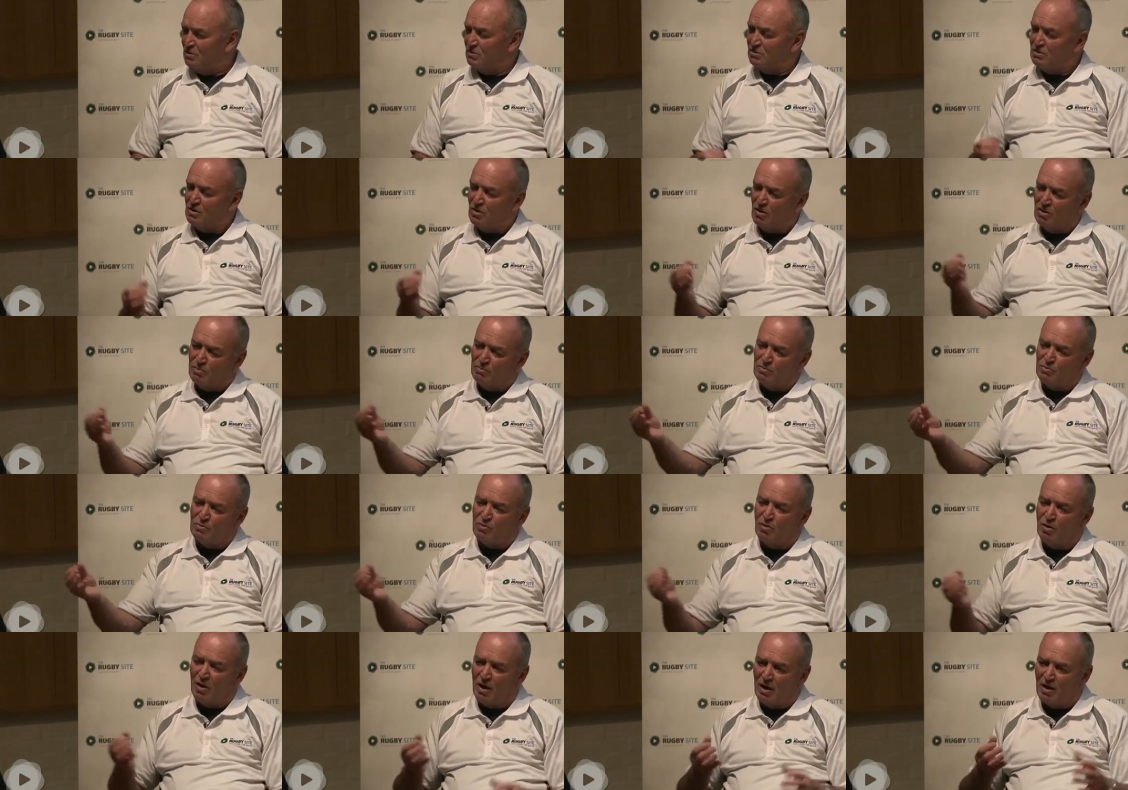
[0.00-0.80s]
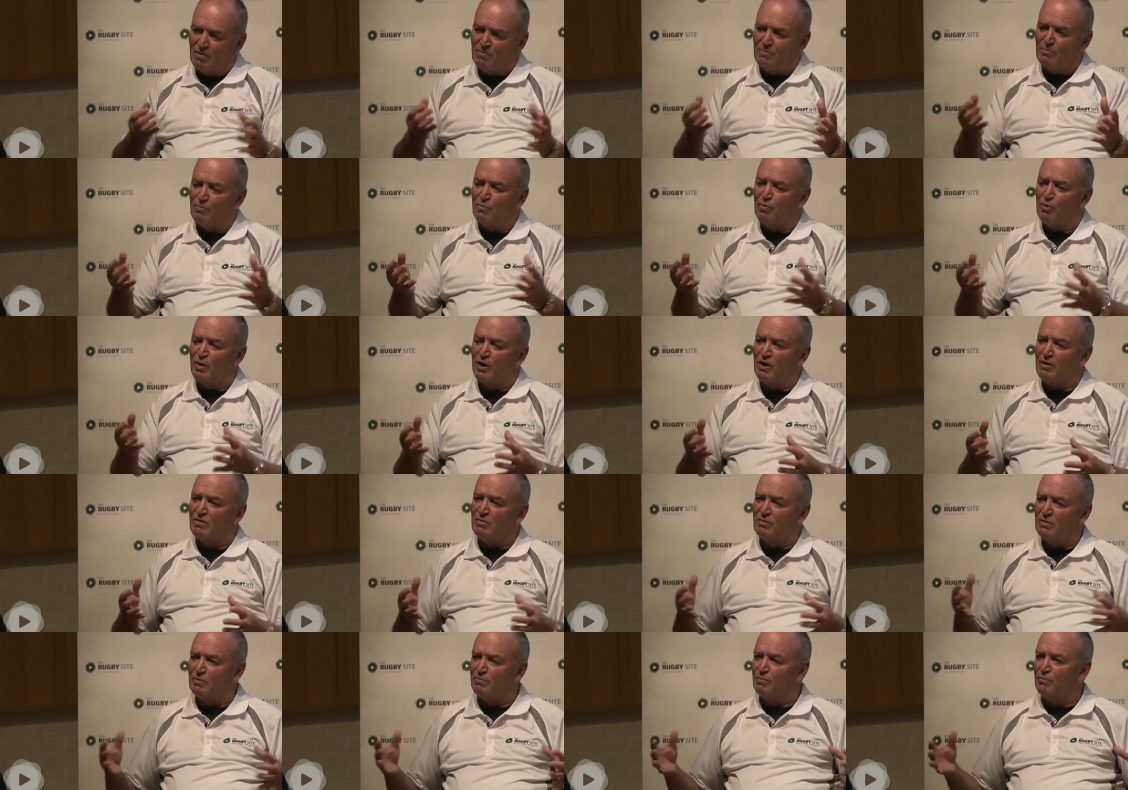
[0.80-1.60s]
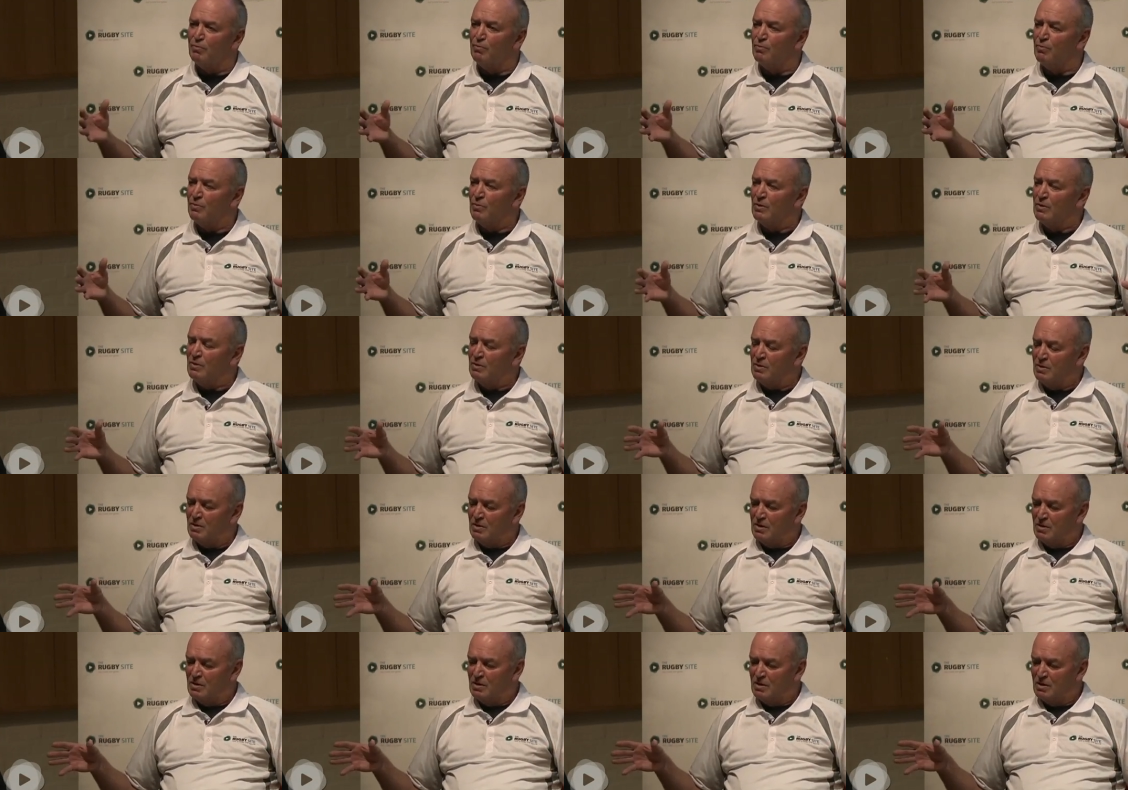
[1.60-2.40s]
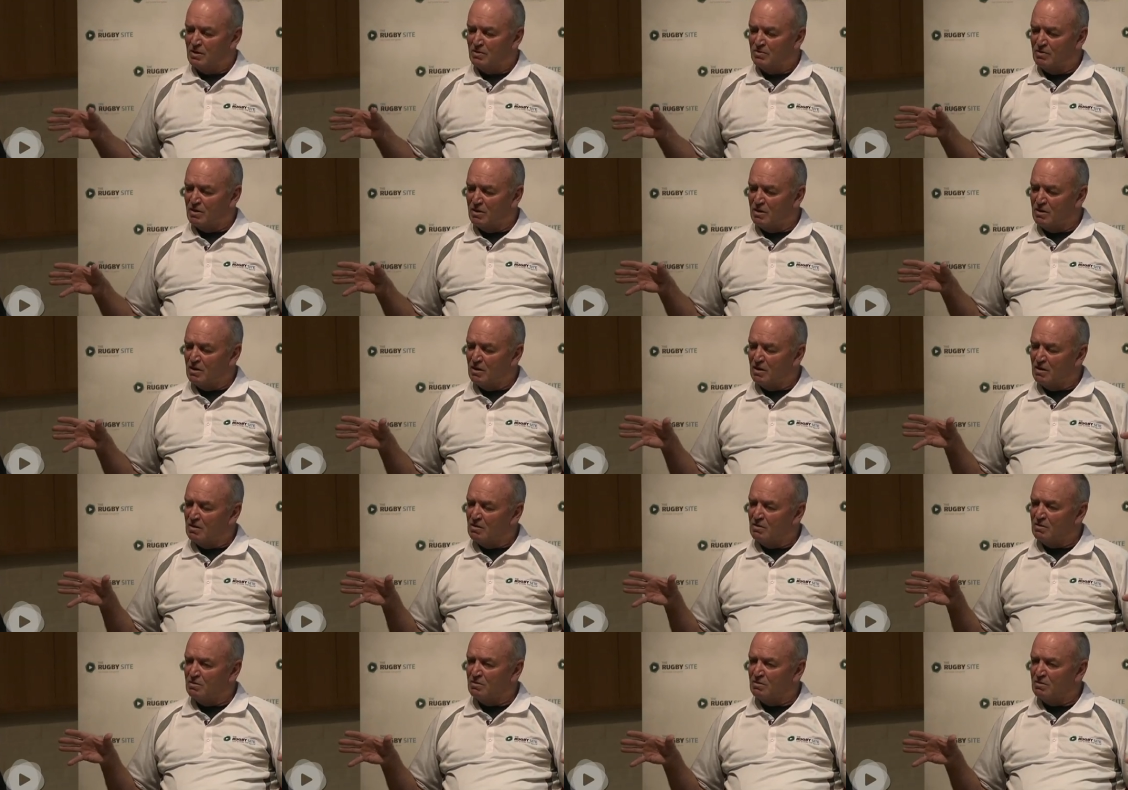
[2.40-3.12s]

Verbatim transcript: So I'd try and bring the